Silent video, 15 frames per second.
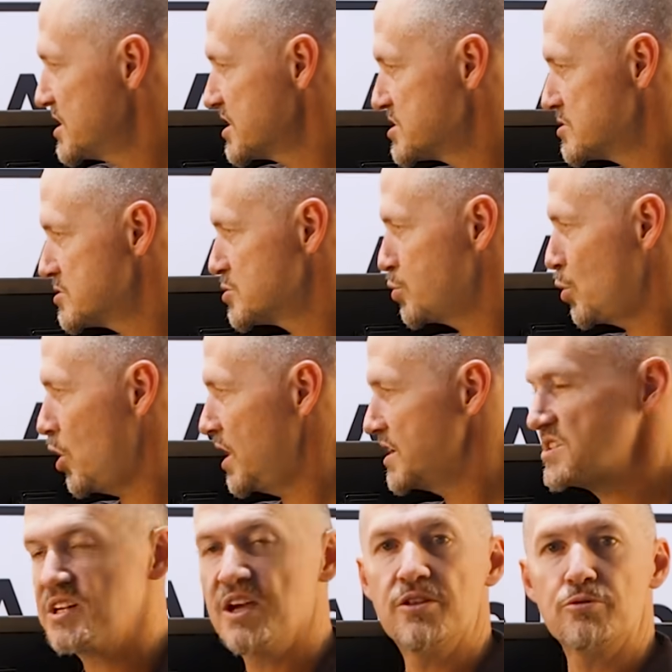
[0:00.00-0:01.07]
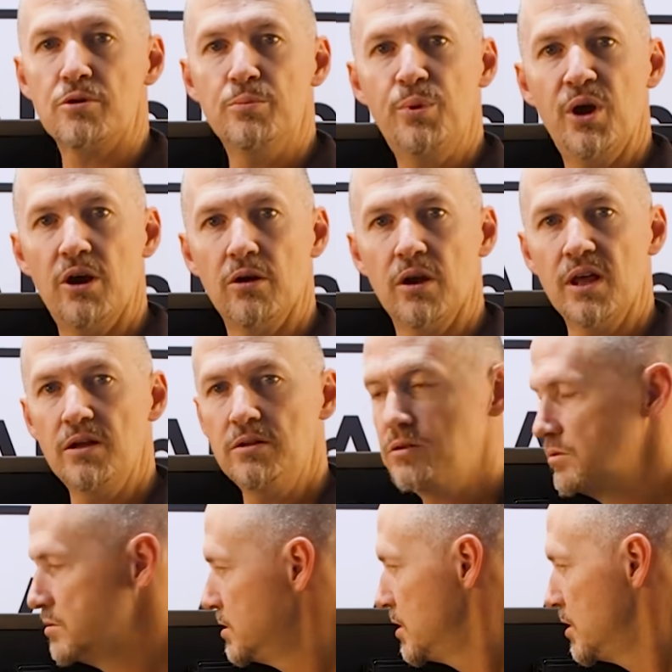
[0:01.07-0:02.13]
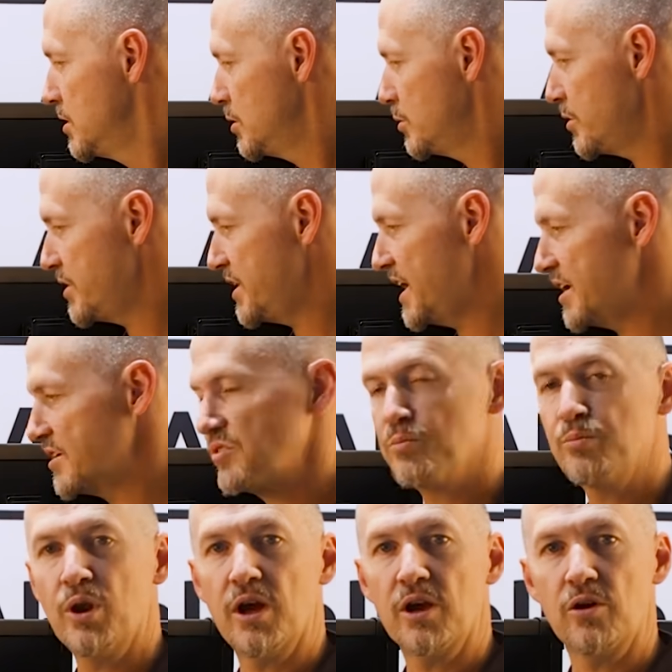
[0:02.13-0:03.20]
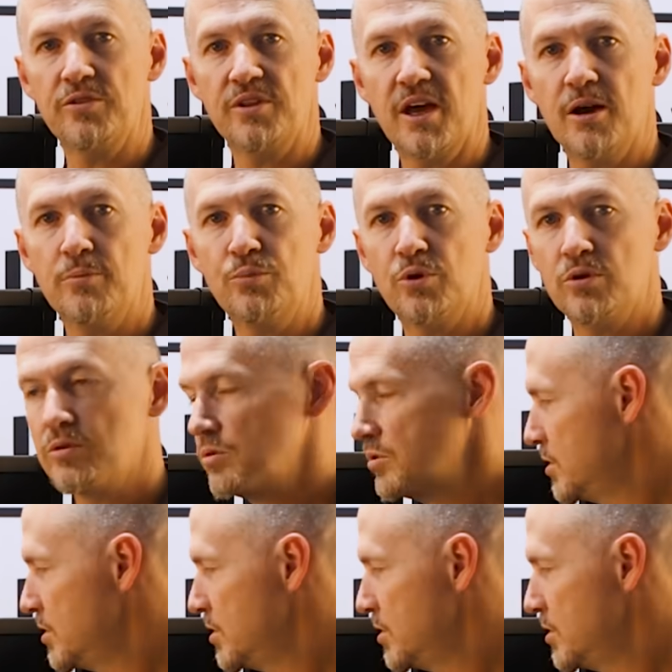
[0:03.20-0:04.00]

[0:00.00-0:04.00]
sections wired together in parallel with an Anderson plug on the output.